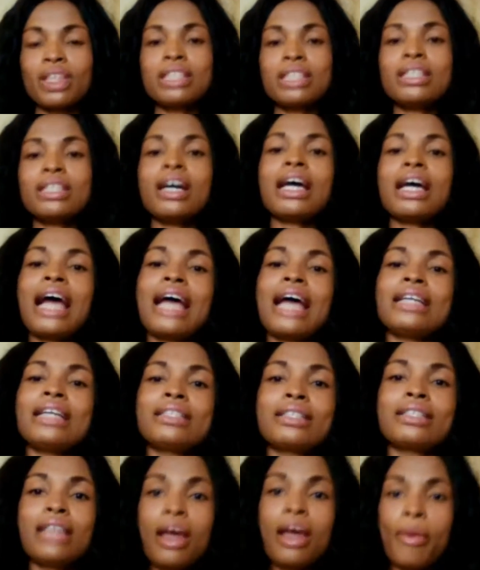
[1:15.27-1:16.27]
So guys,
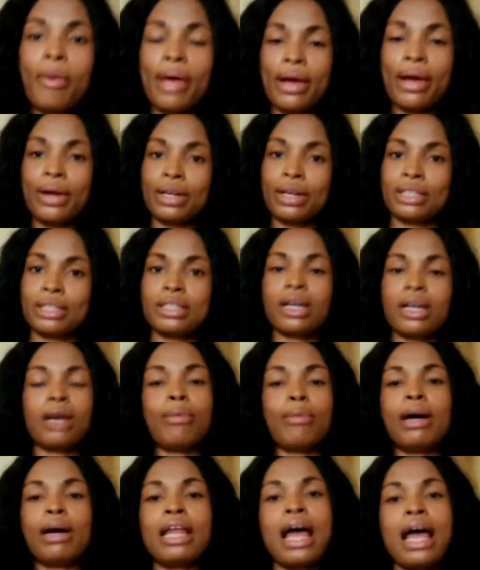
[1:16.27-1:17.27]
today we are going to talk
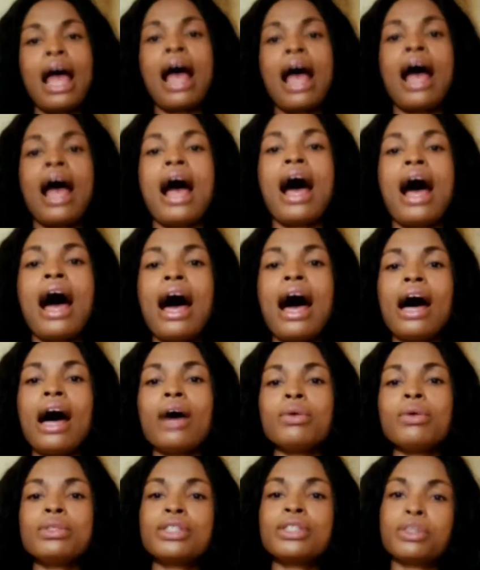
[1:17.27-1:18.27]
about
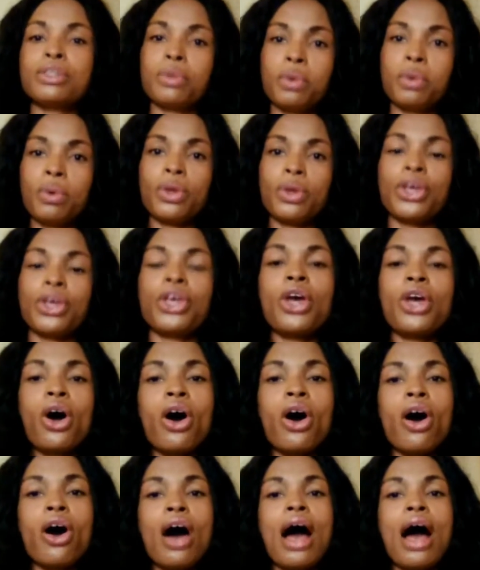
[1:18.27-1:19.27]
how to
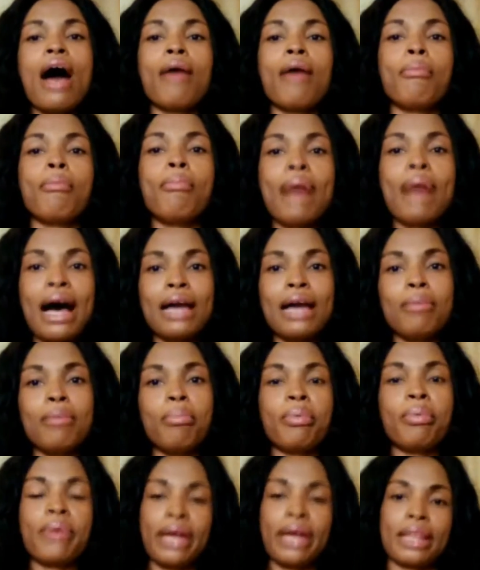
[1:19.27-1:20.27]
cure bad
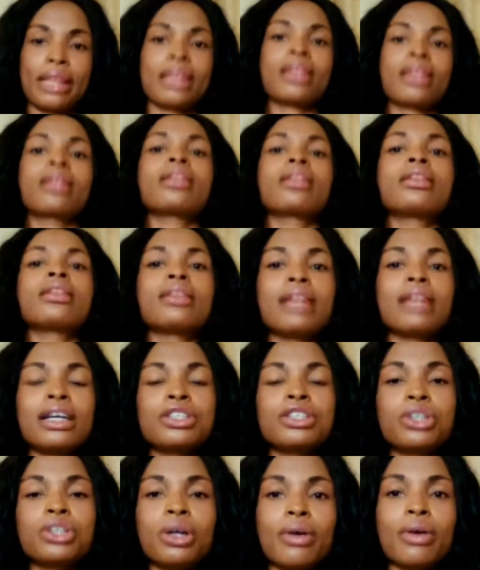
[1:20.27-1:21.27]
breath
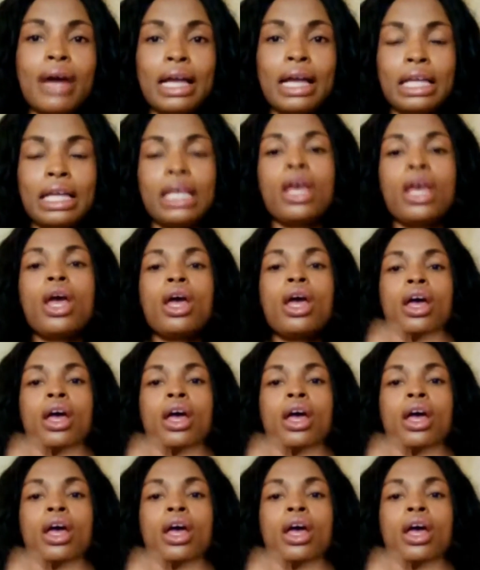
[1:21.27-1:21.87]
naturally.